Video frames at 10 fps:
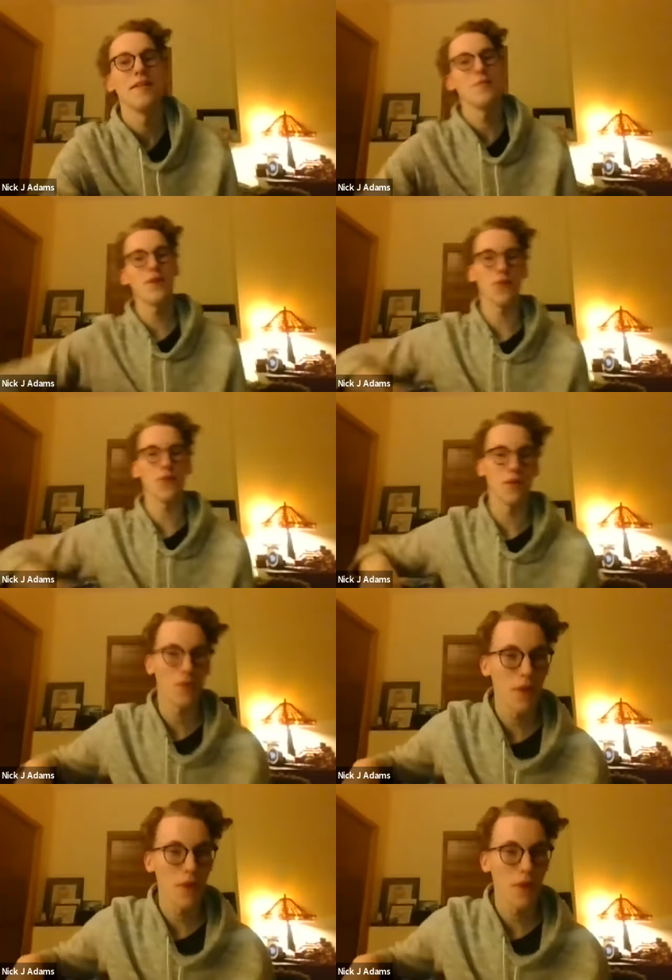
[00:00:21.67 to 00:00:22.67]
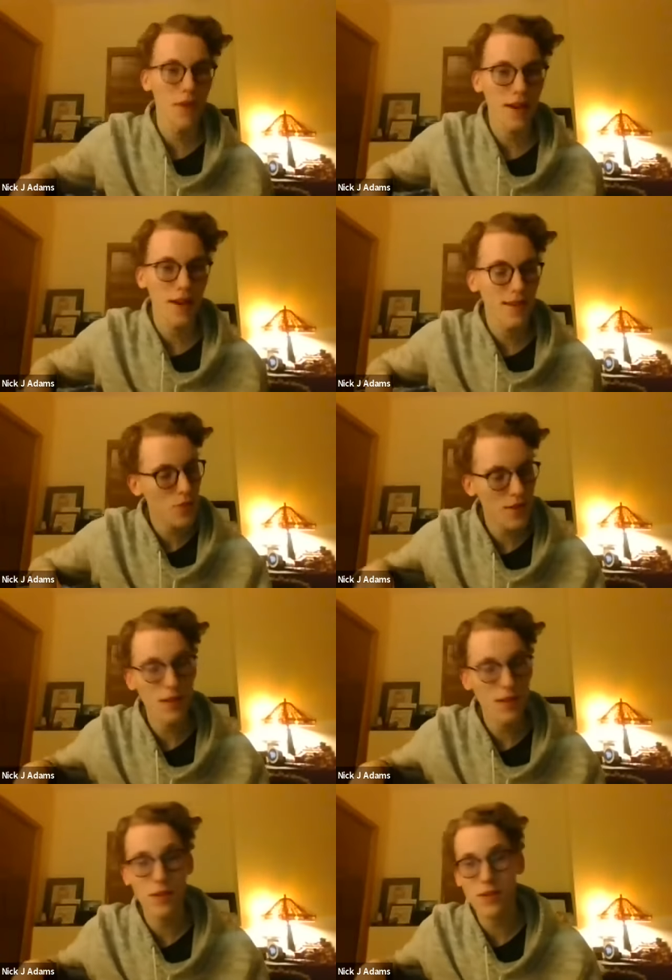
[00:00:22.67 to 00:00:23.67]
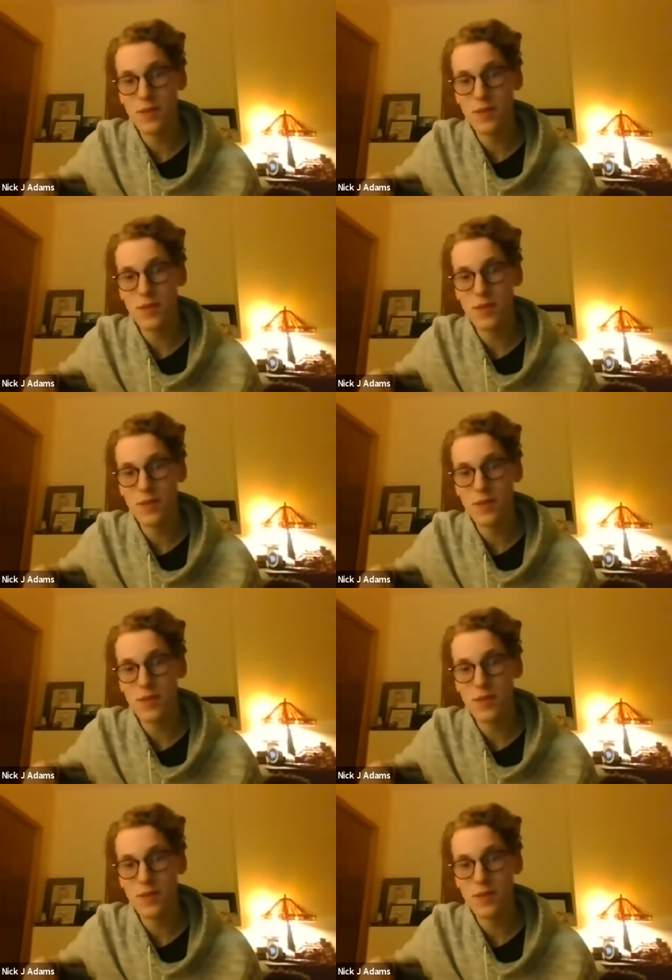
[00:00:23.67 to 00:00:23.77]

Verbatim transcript: Beautiful. Well, I think I'm just going to do